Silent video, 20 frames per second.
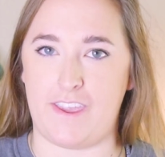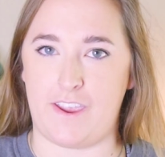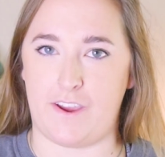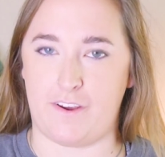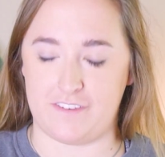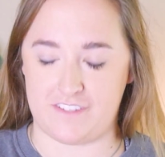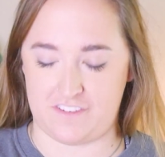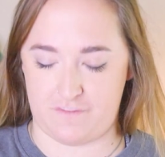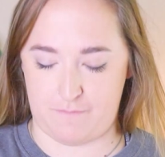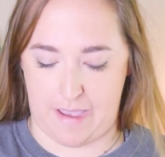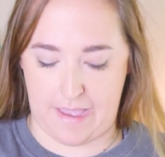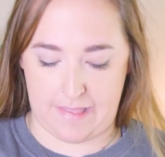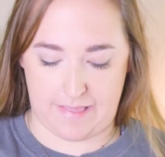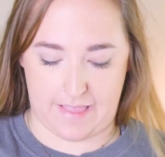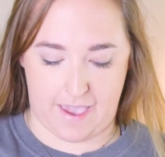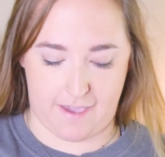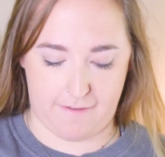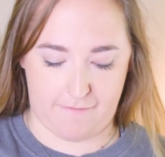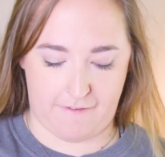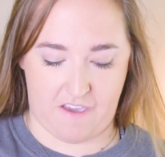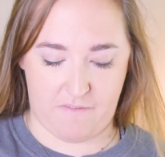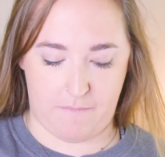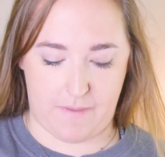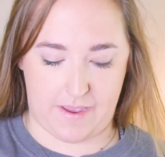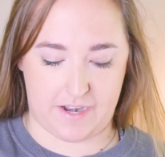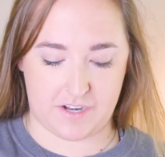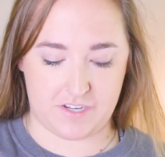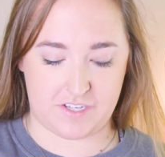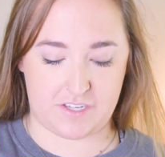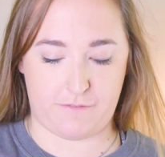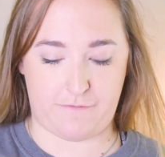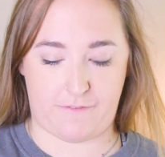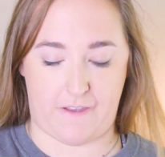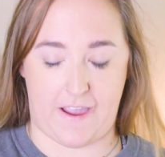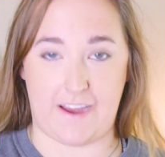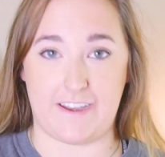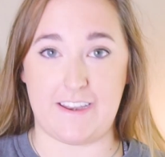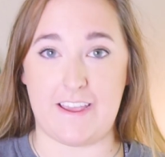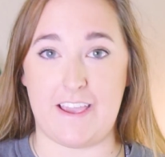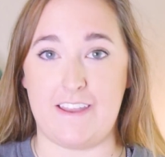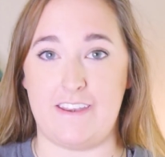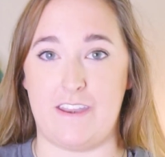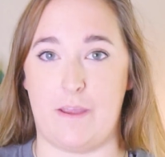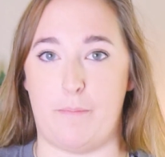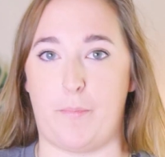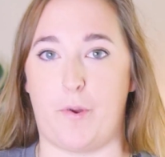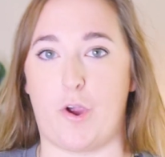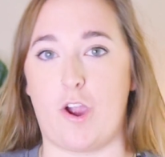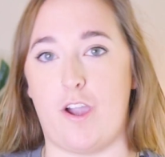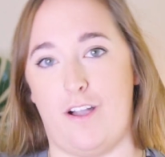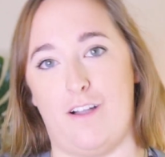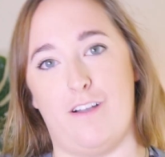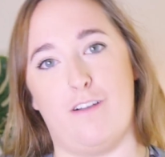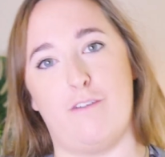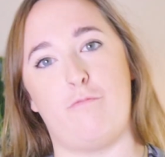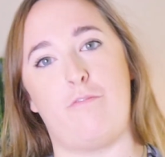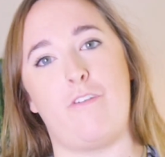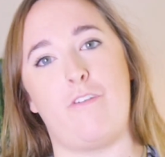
years of my life, I've managed to find a number of